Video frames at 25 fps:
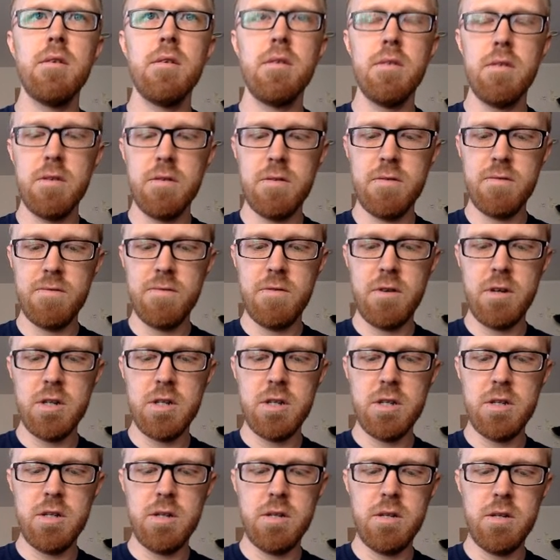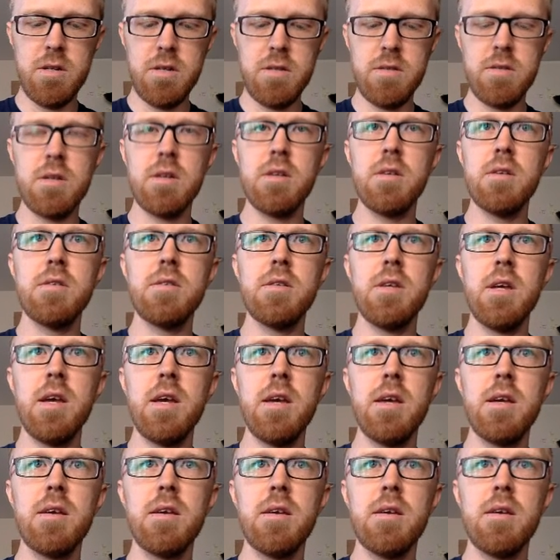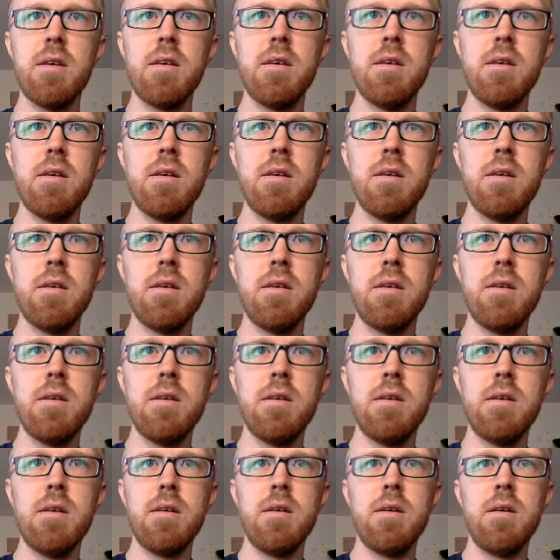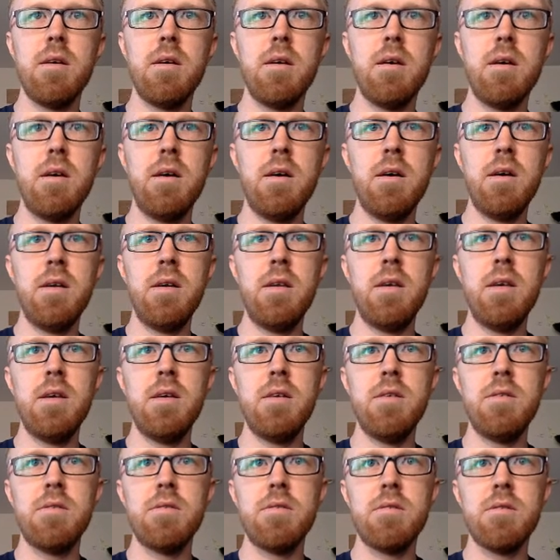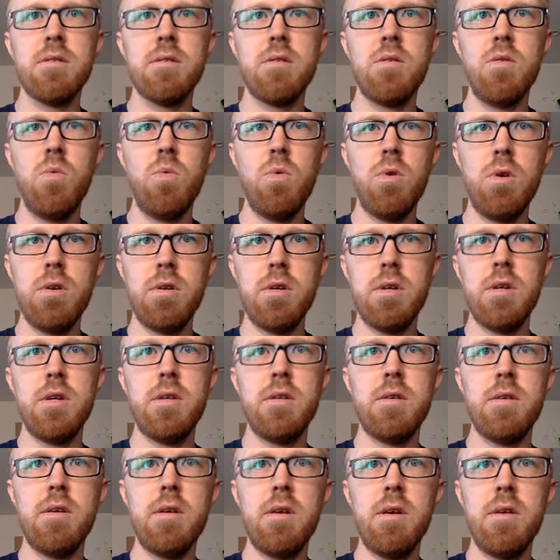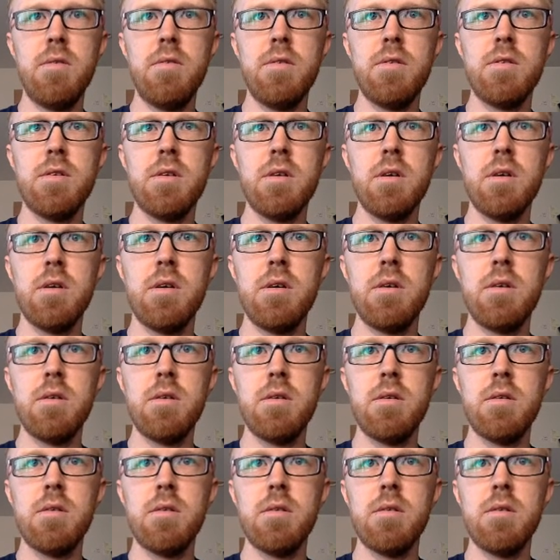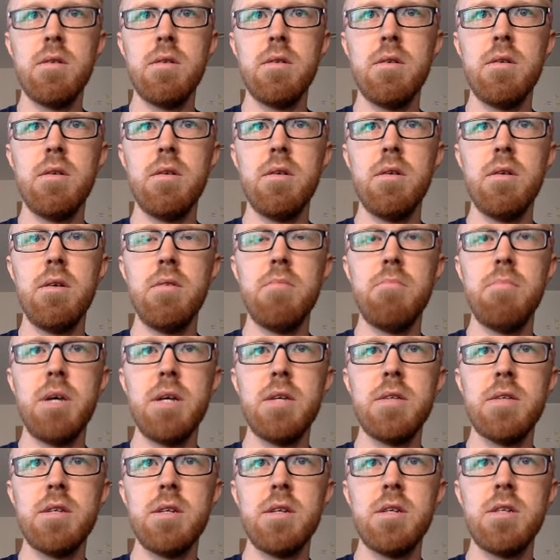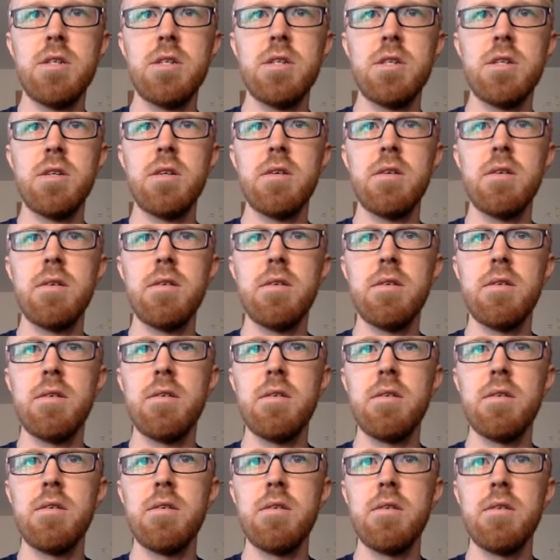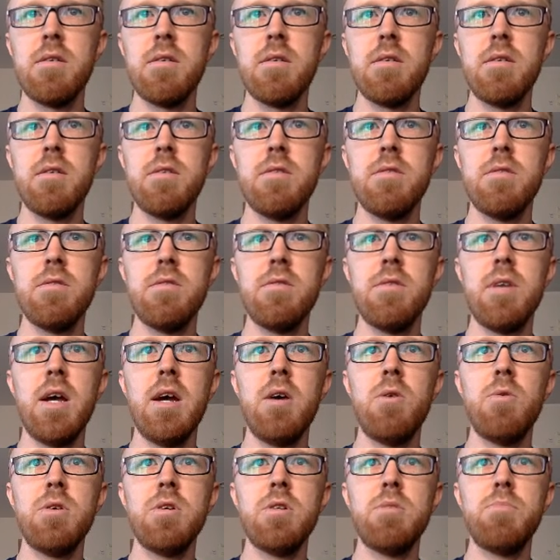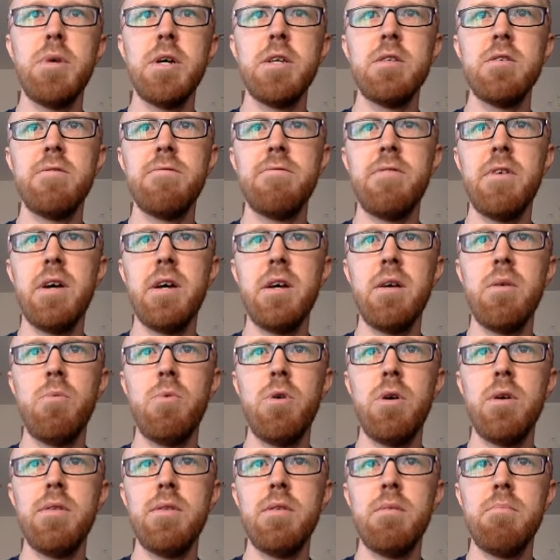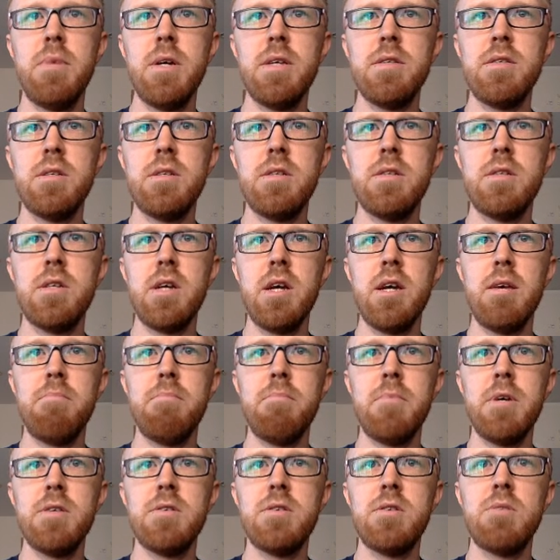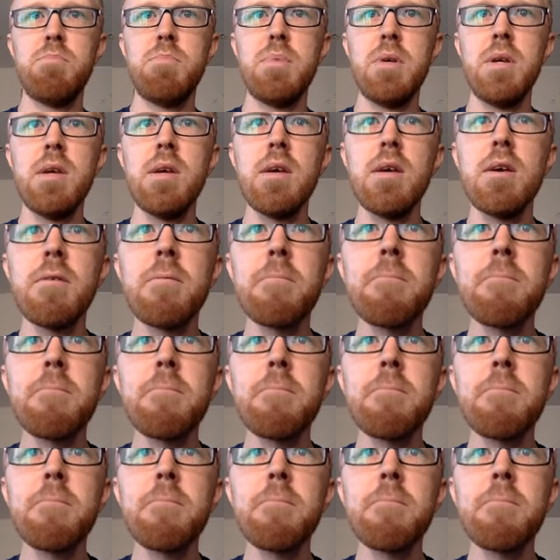This function is going to take an int coordinate and return a message. So now we're specifying what the message type must be.